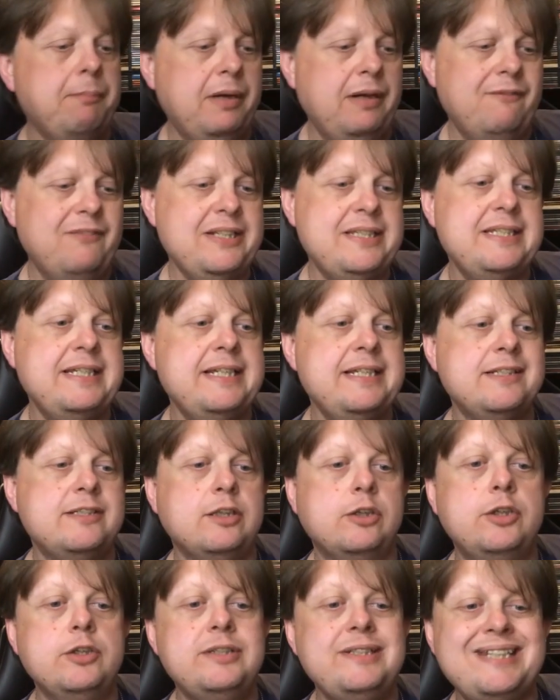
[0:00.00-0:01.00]
But this
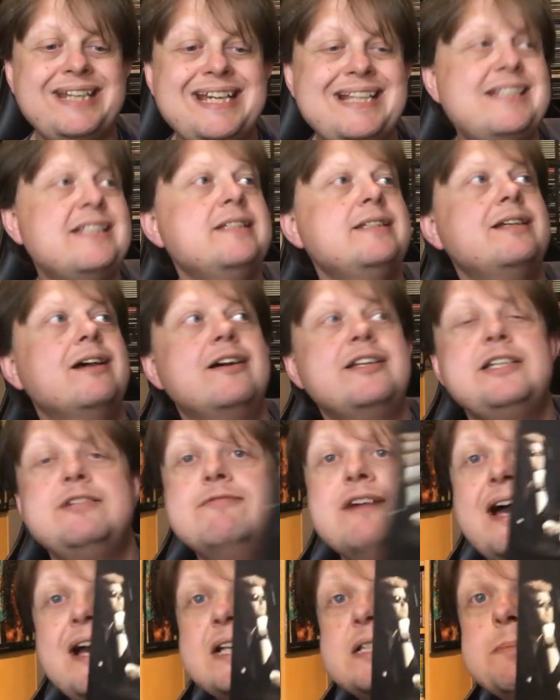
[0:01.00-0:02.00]
is Good Deeds and
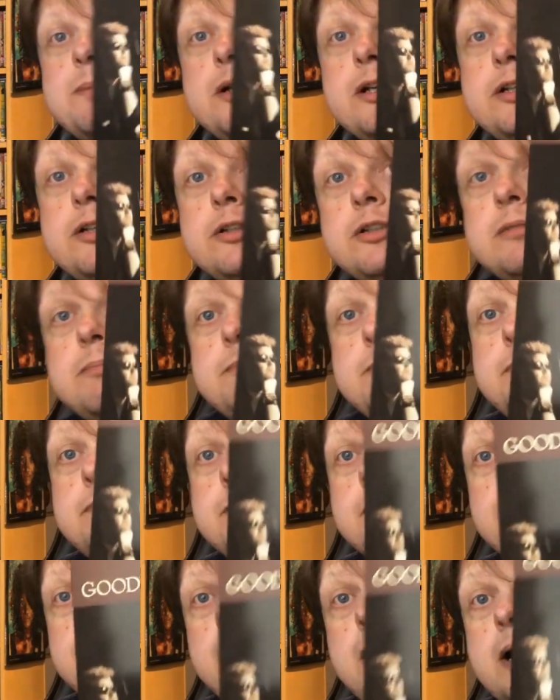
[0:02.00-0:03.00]
Dirty Rags by
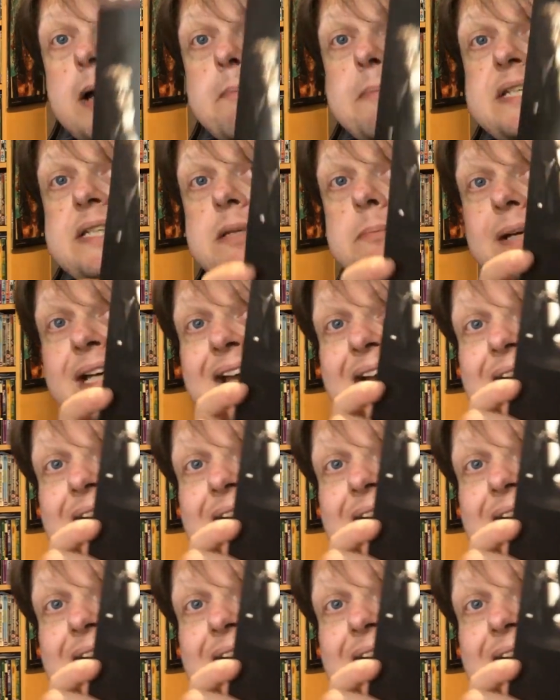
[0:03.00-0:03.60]
Mr.